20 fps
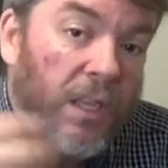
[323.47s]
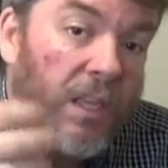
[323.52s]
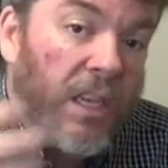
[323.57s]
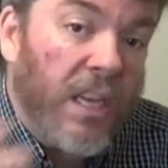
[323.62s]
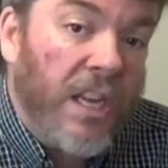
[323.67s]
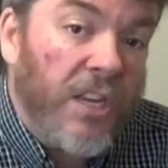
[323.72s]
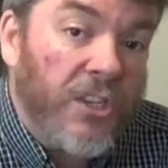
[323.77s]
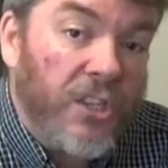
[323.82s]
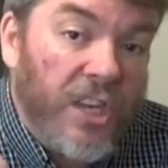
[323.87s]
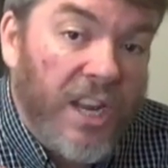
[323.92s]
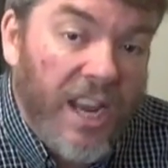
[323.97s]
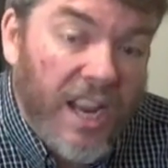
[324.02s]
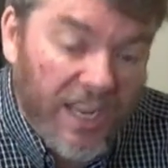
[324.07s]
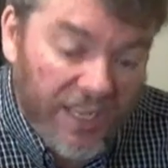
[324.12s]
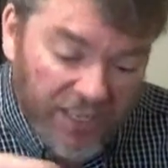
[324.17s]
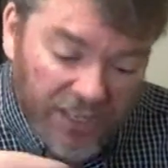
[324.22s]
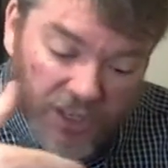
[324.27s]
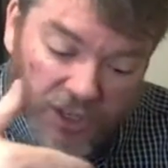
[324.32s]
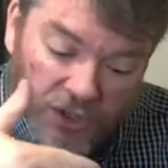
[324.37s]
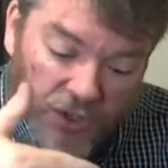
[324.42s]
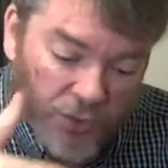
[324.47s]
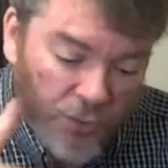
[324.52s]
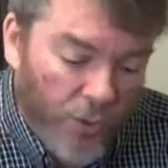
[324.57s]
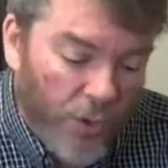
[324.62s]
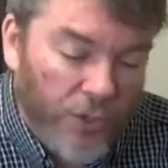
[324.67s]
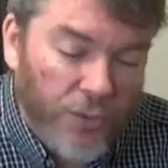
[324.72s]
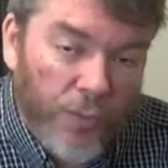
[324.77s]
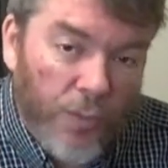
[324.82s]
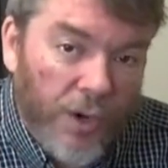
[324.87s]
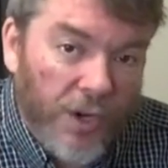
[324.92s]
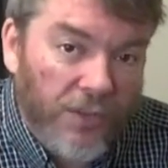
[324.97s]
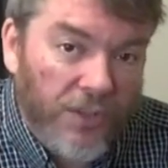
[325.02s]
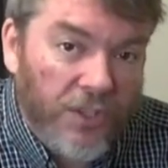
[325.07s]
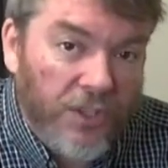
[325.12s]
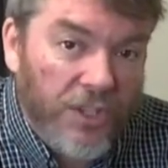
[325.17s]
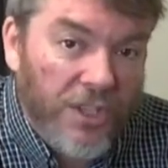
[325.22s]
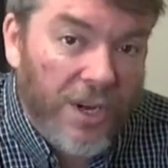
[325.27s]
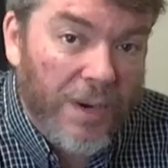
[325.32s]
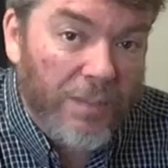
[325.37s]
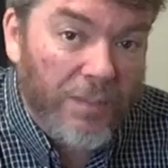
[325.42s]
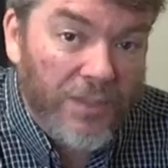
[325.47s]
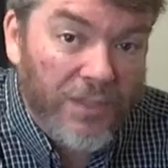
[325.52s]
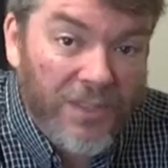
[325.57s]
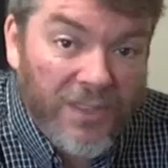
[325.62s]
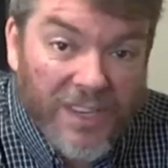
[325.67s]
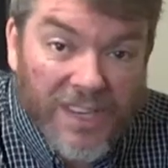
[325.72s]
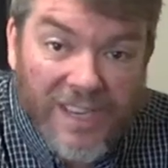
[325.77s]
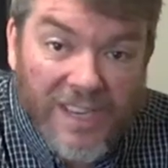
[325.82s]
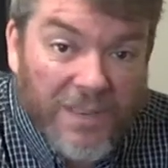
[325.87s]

Each hit destroys one of the ships.